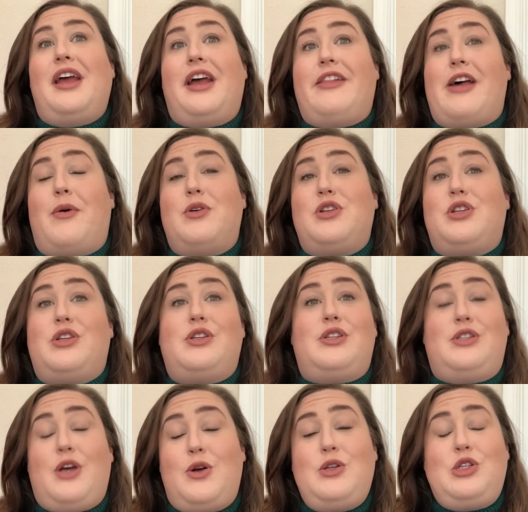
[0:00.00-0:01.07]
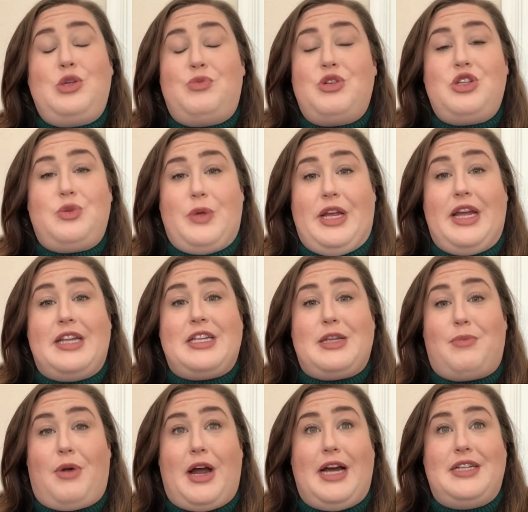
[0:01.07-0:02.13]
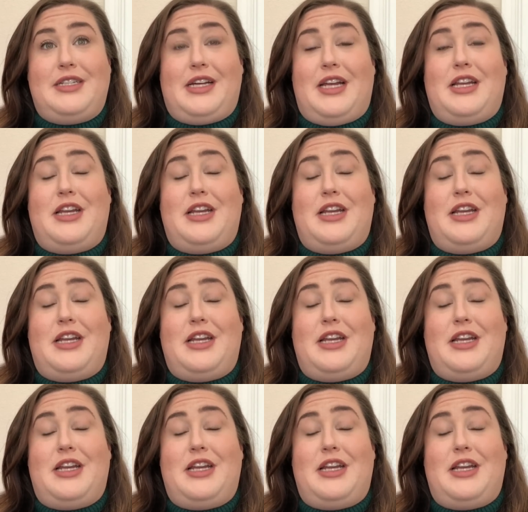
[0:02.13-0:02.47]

and that was so super sweet and surprising. I